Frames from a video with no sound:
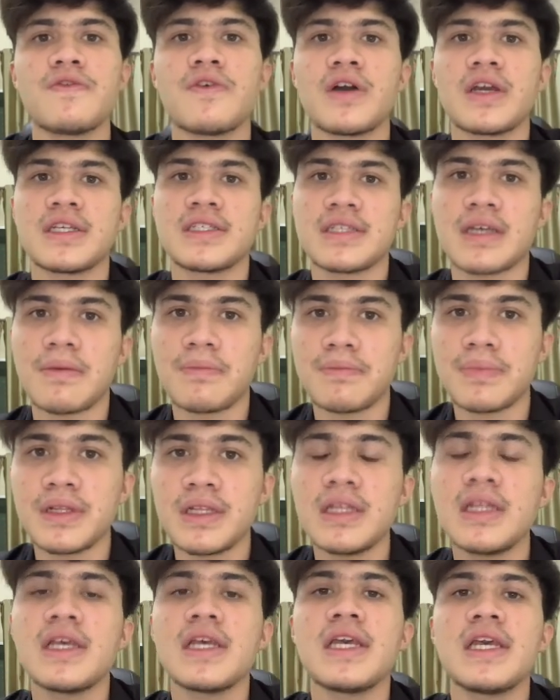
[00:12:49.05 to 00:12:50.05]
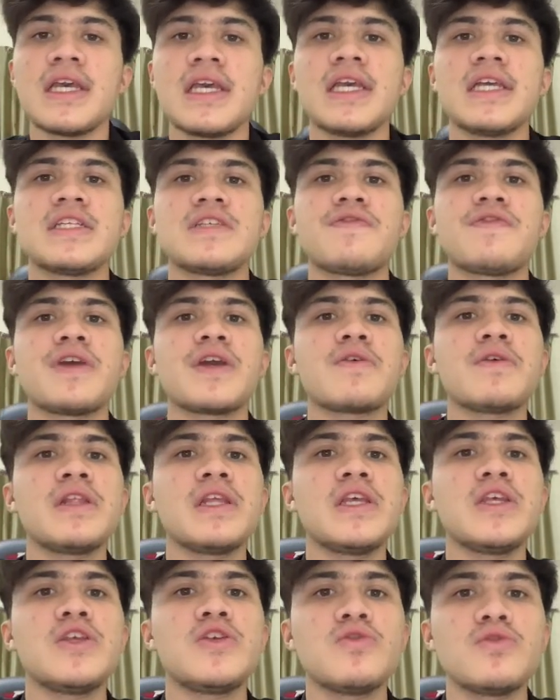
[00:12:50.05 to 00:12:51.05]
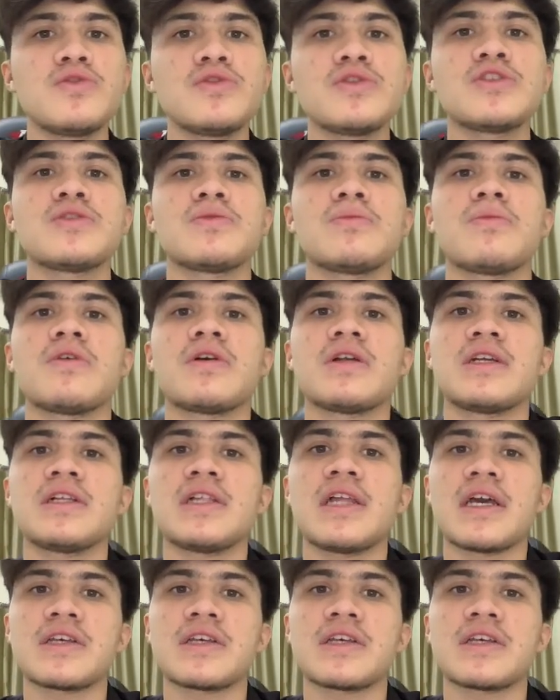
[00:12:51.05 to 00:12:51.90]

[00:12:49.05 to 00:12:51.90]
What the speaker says: For example, it's frequently used to model